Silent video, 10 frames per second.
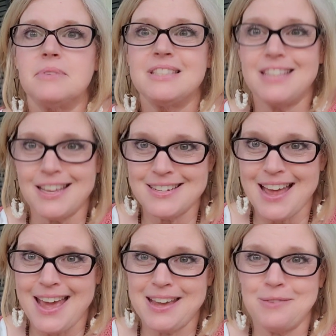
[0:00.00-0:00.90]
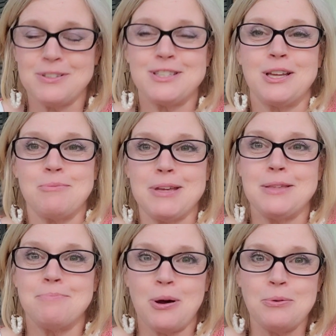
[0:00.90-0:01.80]
Sunday. It was going to be
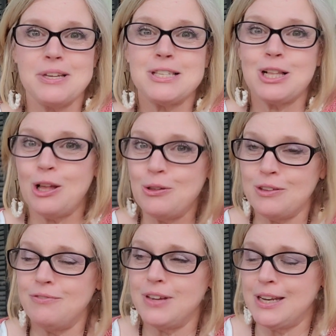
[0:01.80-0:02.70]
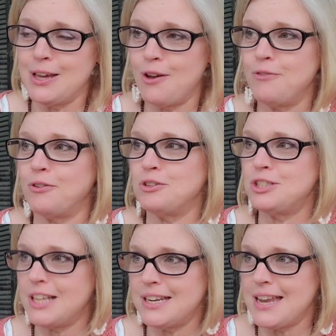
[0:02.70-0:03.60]
the bonus clothing video for
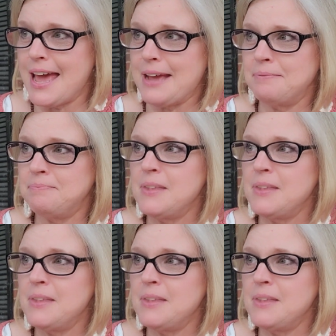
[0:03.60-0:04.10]
Sunday.